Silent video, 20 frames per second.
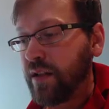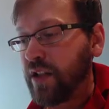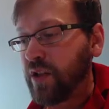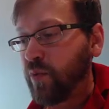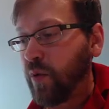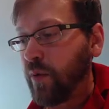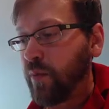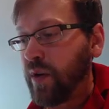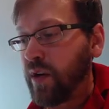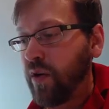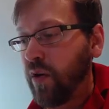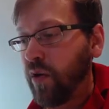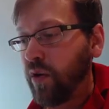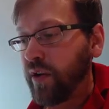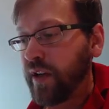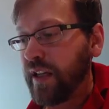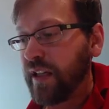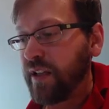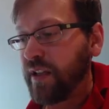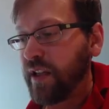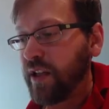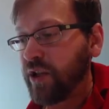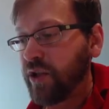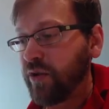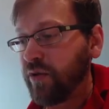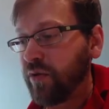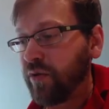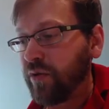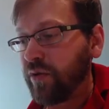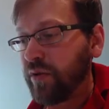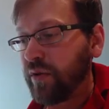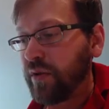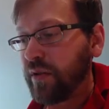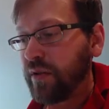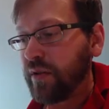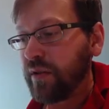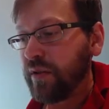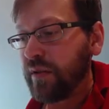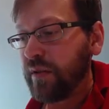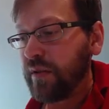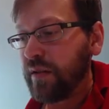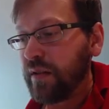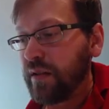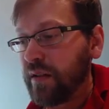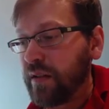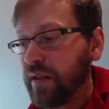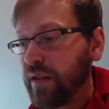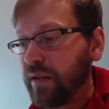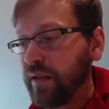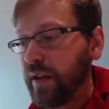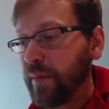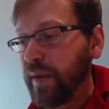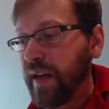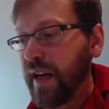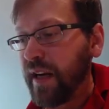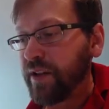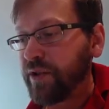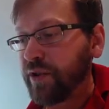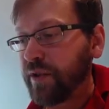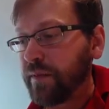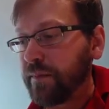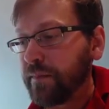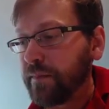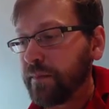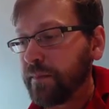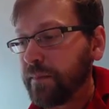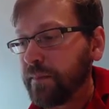is what we call conditional elimination.